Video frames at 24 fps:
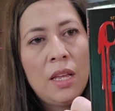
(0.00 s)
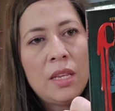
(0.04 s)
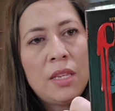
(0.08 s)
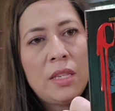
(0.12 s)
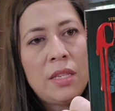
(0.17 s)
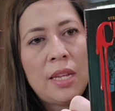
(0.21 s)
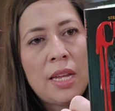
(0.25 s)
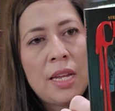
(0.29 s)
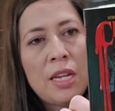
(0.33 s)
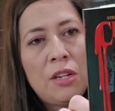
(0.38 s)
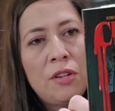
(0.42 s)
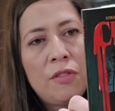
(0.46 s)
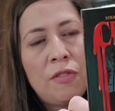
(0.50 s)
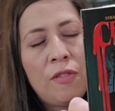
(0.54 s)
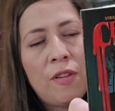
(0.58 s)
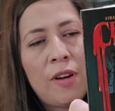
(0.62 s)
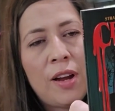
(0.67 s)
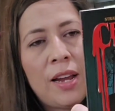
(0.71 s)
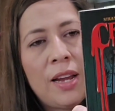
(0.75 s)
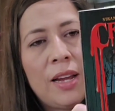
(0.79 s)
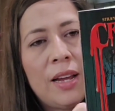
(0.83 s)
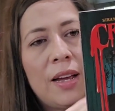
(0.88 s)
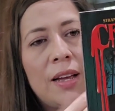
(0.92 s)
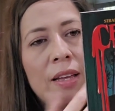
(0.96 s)
Stage
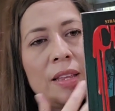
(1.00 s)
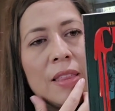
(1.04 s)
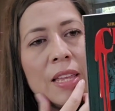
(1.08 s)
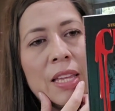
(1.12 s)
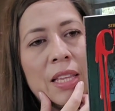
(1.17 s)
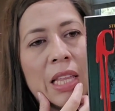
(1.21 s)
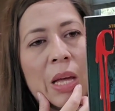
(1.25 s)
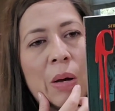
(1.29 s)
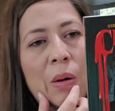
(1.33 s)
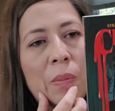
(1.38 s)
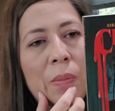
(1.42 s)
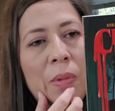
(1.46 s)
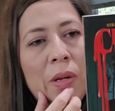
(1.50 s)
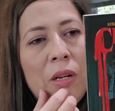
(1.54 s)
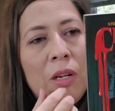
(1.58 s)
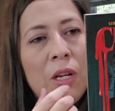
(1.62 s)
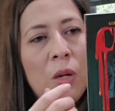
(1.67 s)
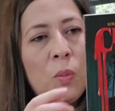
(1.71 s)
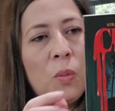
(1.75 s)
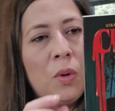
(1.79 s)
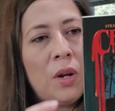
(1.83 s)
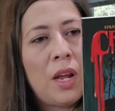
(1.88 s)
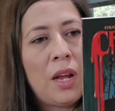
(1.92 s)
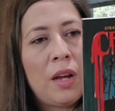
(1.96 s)
Fright, I think that would be a
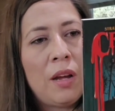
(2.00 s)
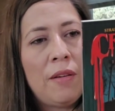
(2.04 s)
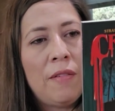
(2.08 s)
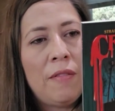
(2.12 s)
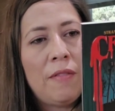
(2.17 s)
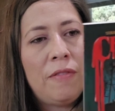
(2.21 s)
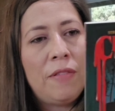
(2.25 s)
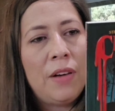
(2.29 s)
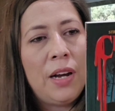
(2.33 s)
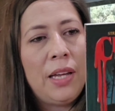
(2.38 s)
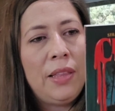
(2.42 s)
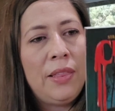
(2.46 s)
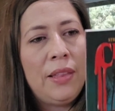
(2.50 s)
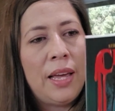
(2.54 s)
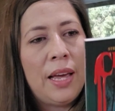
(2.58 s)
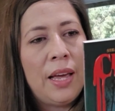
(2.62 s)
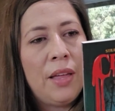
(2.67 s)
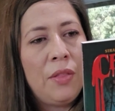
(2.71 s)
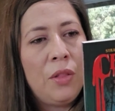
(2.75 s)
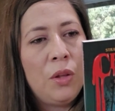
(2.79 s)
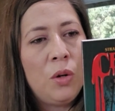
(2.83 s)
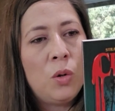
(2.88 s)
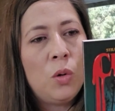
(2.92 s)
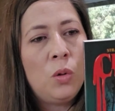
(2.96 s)
good one. I couldn't find
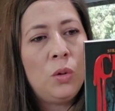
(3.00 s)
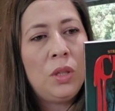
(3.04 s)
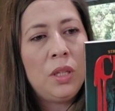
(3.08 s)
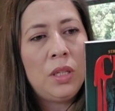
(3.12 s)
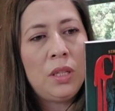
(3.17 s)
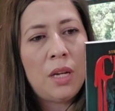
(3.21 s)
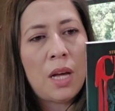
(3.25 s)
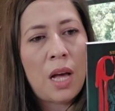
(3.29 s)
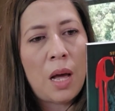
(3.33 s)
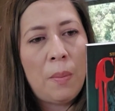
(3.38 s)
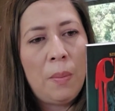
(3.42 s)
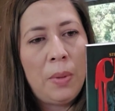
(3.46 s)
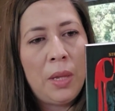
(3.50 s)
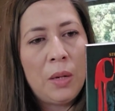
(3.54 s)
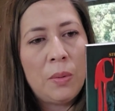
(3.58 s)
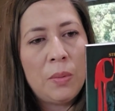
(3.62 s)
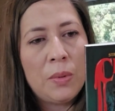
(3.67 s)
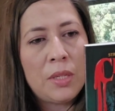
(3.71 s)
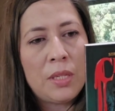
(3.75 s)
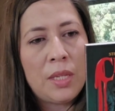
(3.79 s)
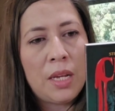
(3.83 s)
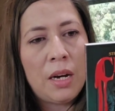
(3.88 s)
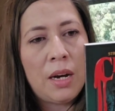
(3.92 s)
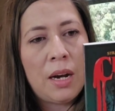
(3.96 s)
that. The Golden Goblet
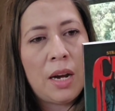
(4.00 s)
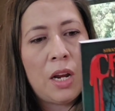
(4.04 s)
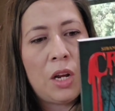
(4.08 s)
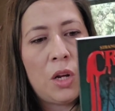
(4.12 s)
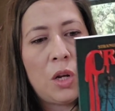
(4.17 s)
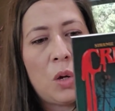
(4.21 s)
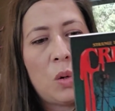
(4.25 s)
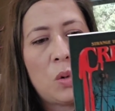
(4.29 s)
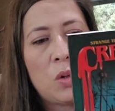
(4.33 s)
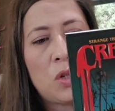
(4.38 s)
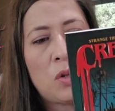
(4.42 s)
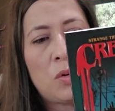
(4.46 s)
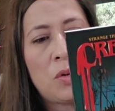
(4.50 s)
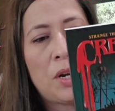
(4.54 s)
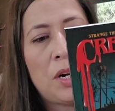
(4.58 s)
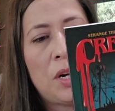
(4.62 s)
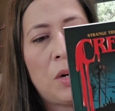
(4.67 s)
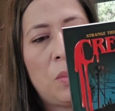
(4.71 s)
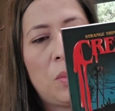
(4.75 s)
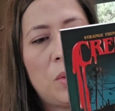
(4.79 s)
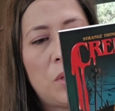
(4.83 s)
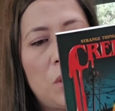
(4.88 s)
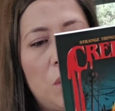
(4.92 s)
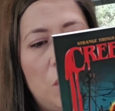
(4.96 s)
was there, and Ghost
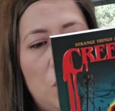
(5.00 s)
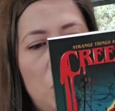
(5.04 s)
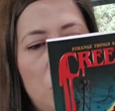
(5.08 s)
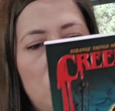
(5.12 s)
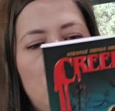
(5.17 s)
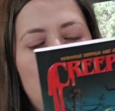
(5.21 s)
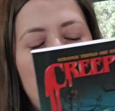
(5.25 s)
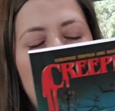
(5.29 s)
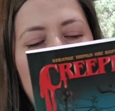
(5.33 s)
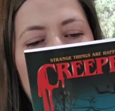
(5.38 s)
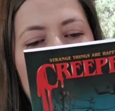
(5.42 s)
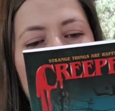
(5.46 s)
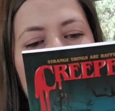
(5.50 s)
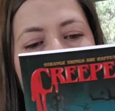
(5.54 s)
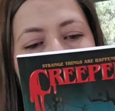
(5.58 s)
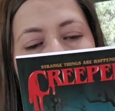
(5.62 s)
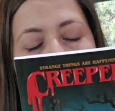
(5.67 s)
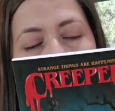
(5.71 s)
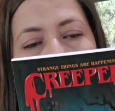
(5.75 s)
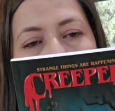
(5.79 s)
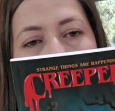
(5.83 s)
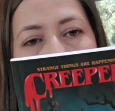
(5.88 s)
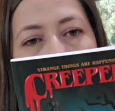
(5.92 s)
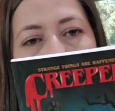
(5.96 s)
Rider was also there.